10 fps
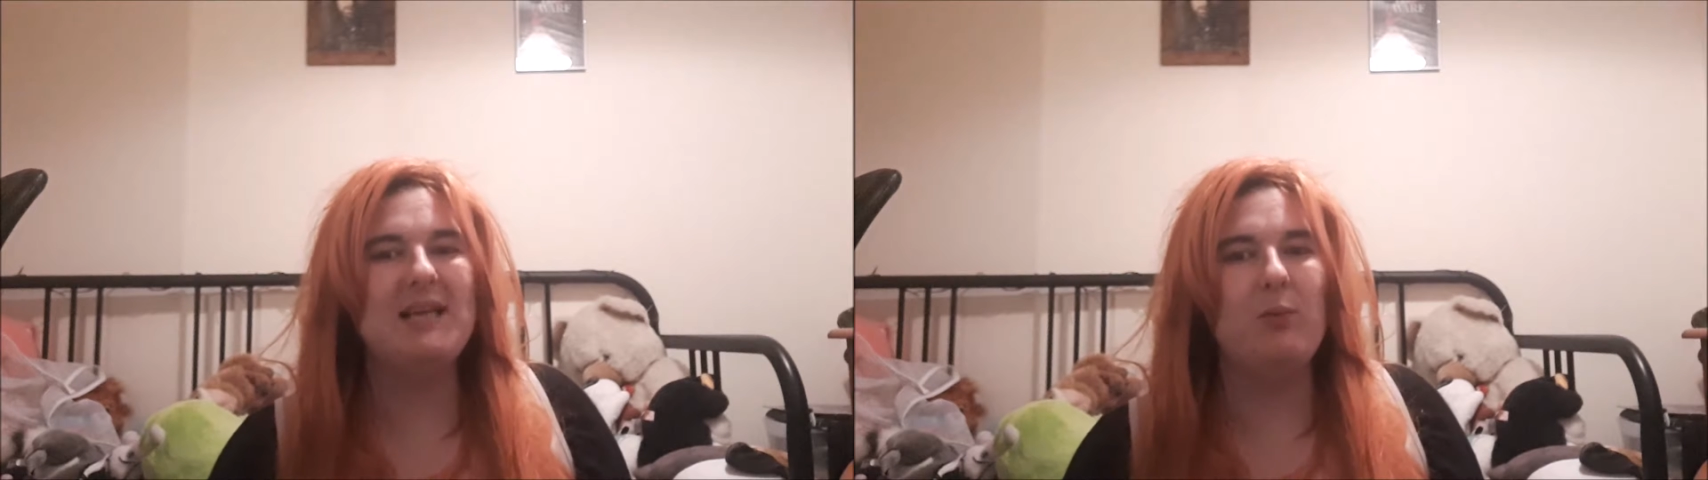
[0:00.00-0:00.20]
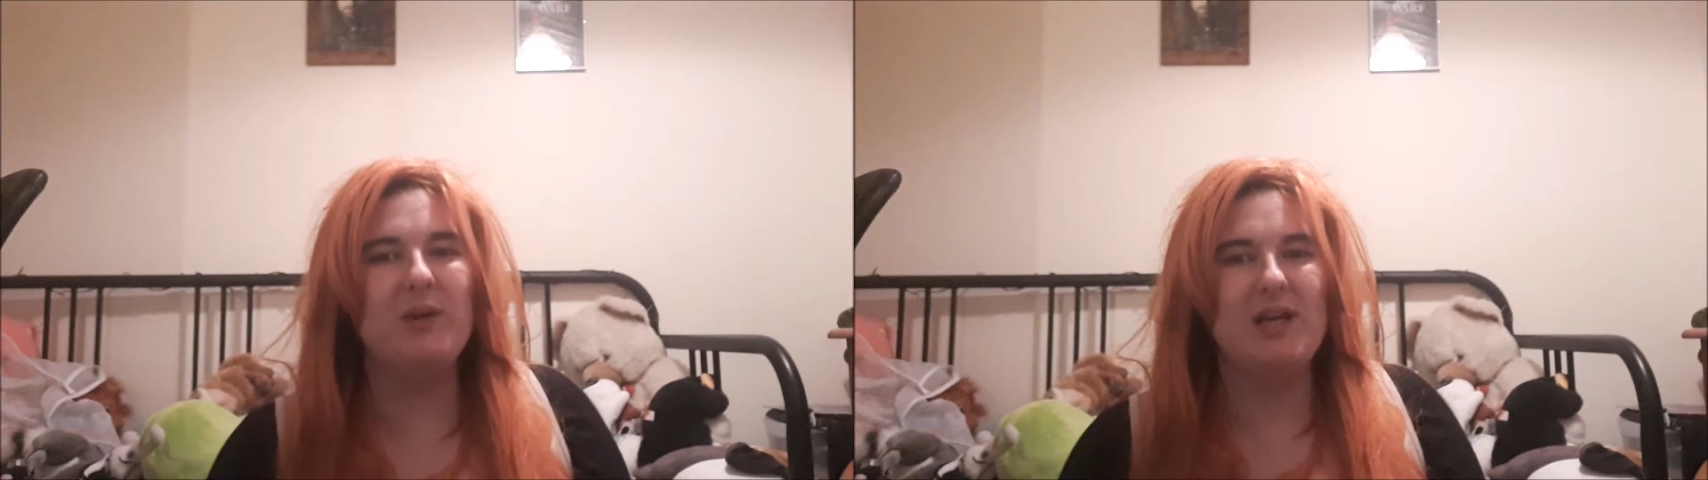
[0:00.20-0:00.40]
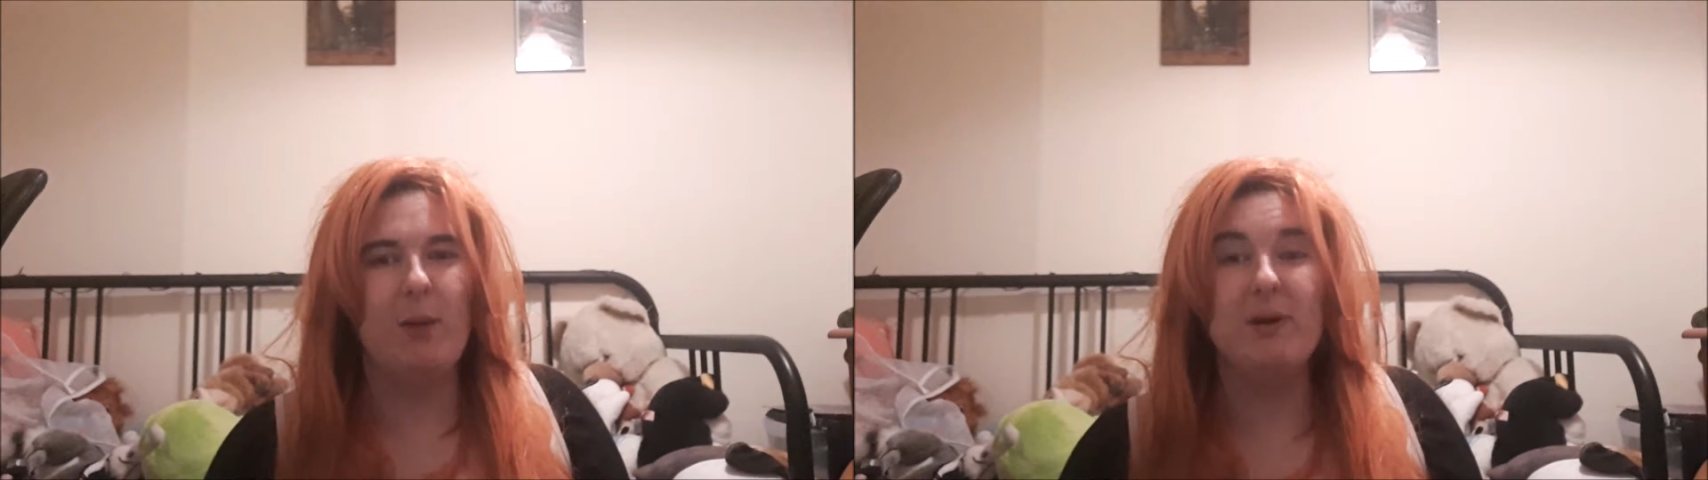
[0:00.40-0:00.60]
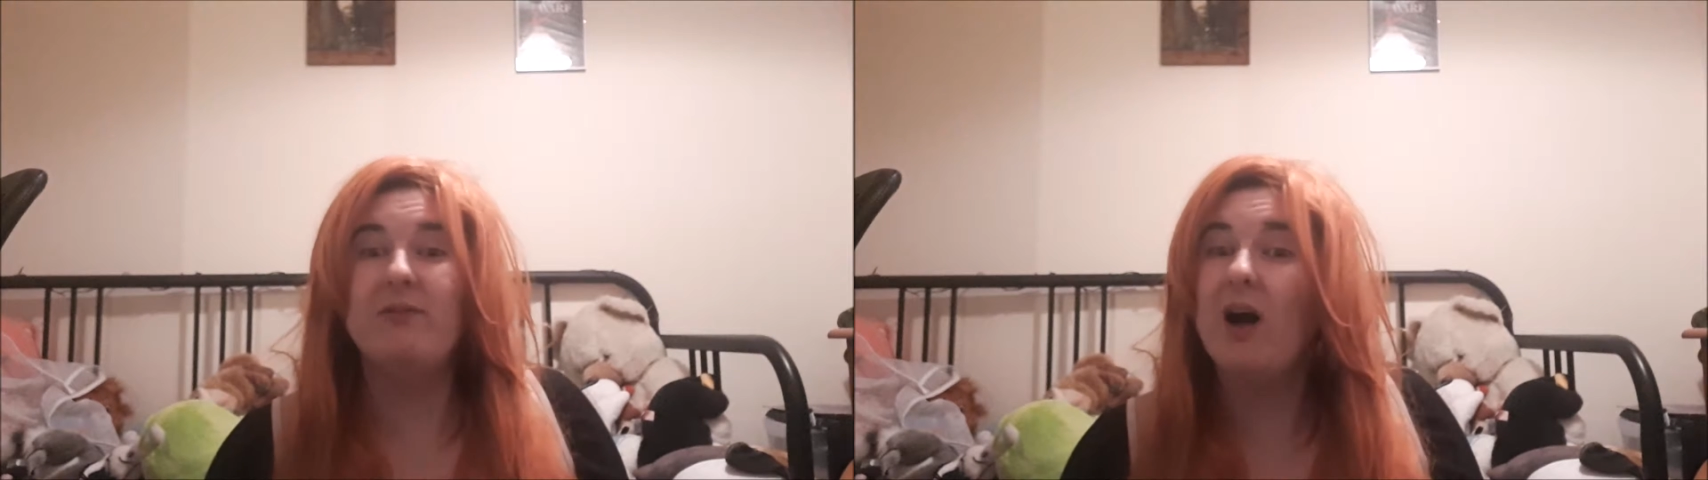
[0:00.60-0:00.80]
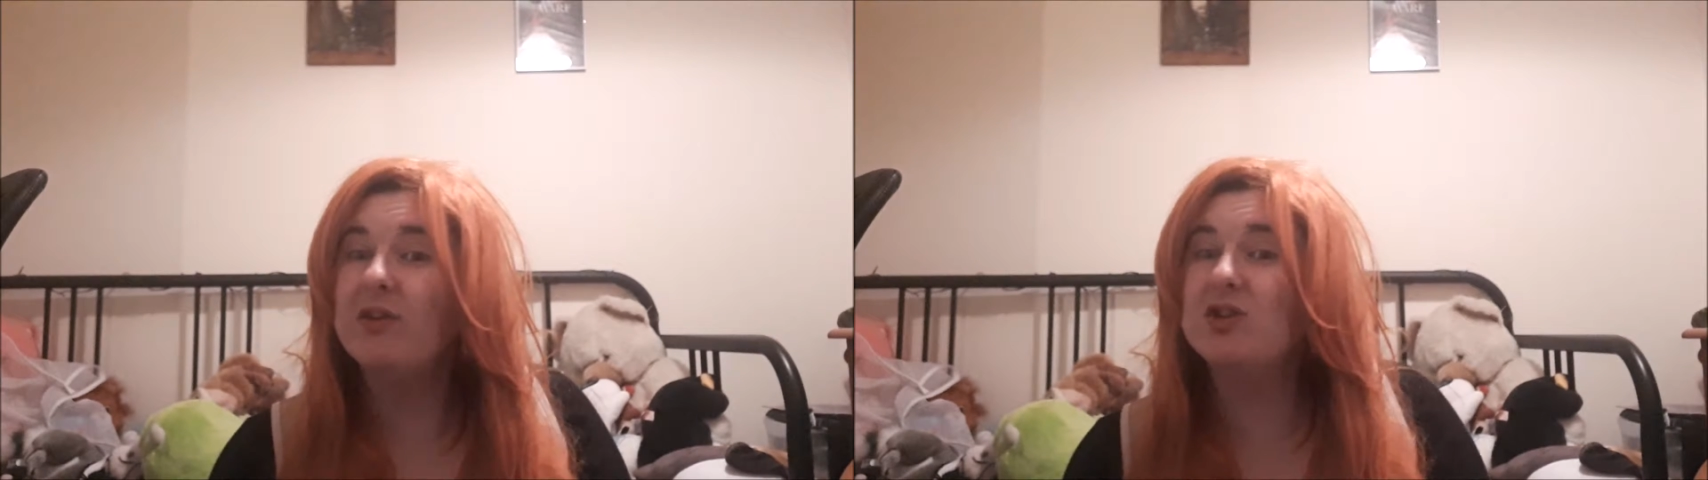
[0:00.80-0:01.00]
up with a couple
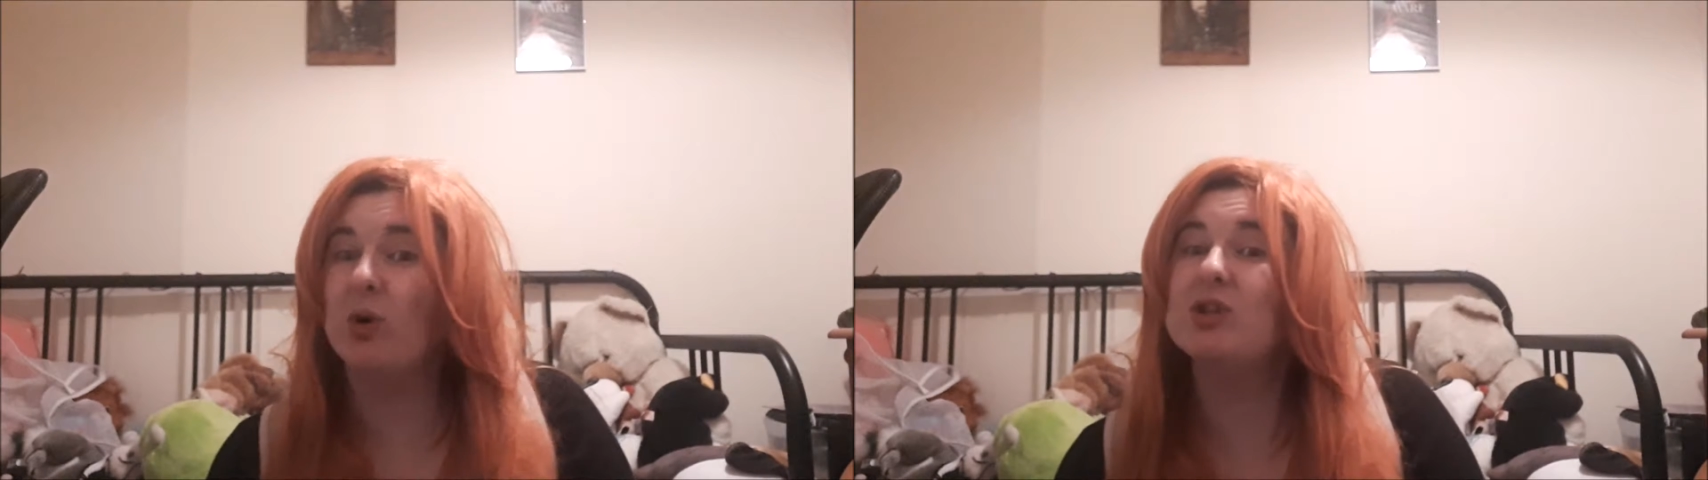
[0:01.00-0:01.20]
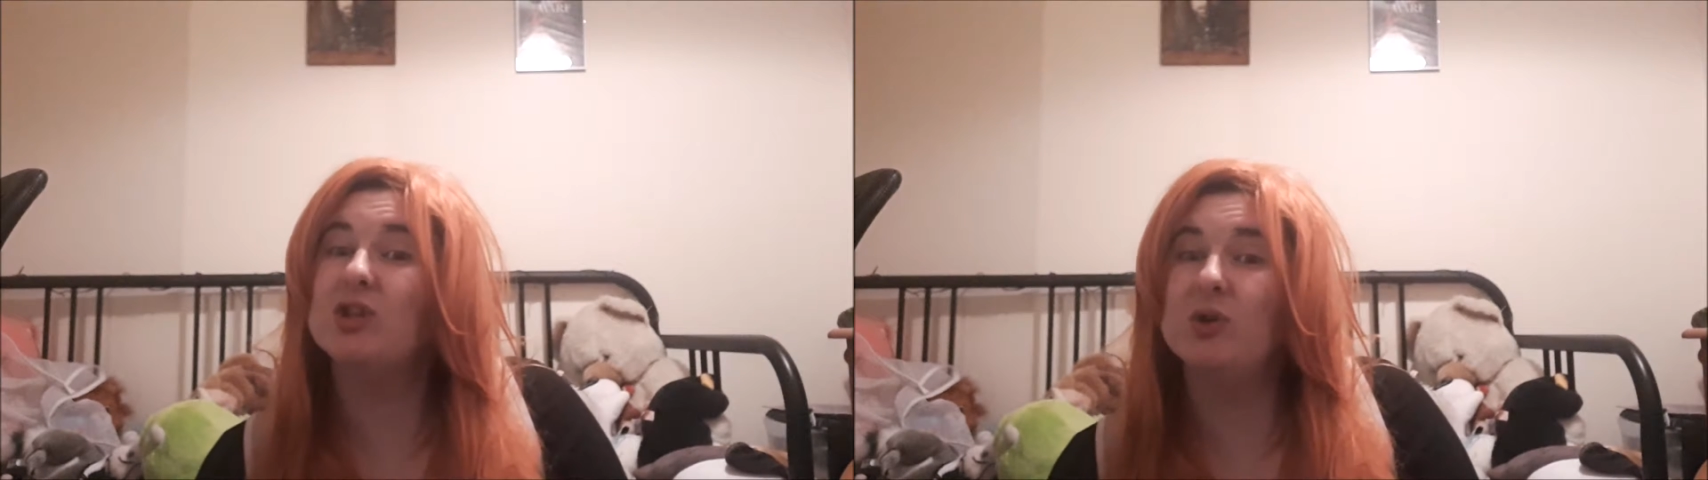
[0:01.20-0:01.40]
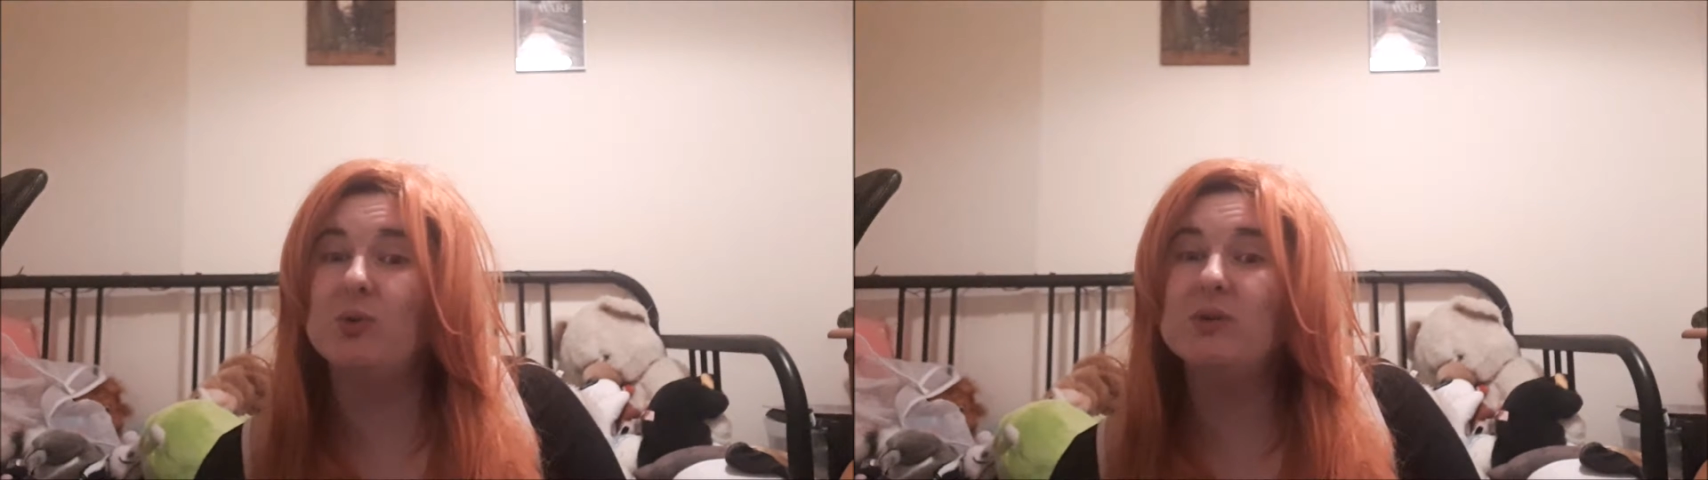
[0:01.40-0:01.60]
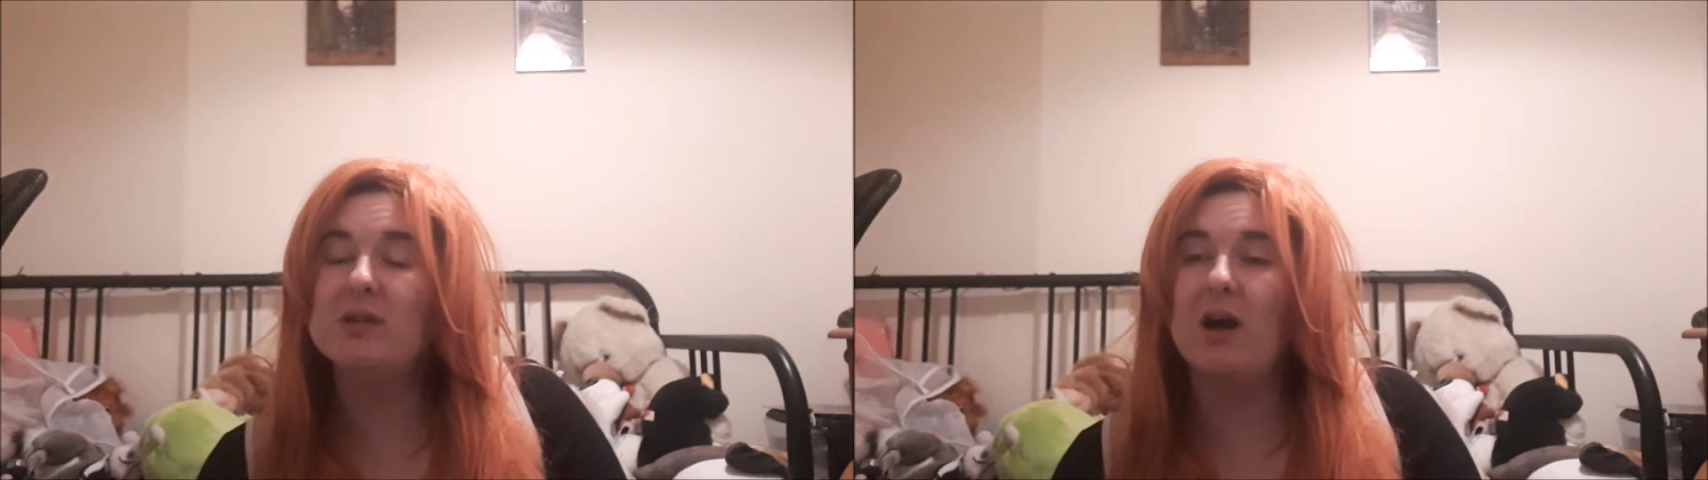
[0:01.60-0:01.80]
of other Doctor Who's,